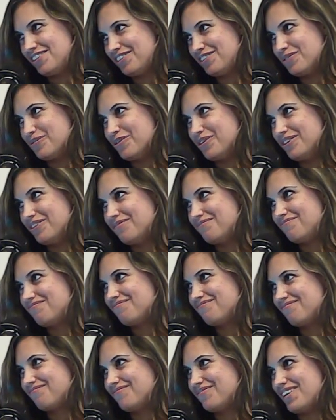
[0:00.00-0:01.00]
school
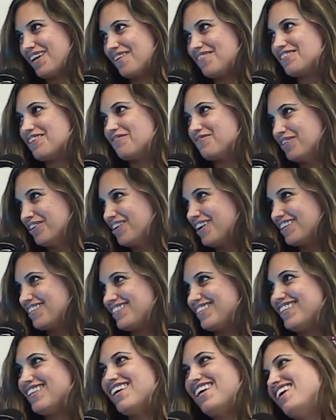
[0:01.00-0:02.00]
when I was at Fort
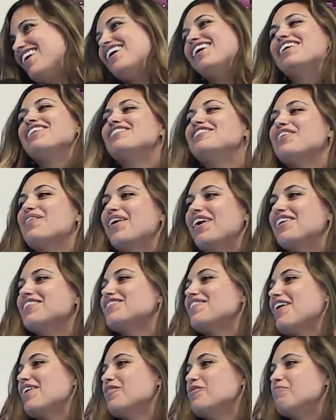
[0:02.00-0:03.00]
Carson. So I
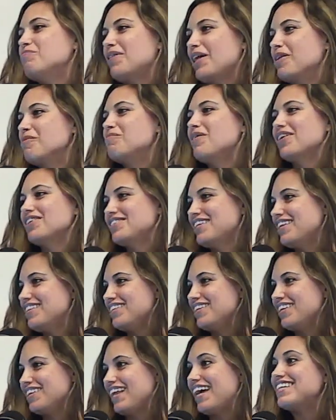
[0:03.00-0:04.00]
also had a like a
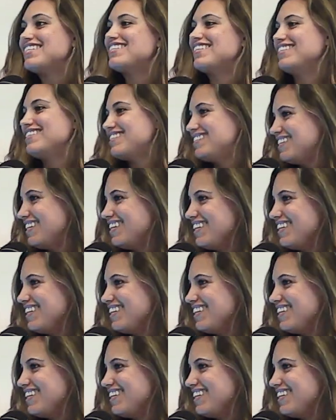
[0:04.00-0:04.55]
bartending license. yeah,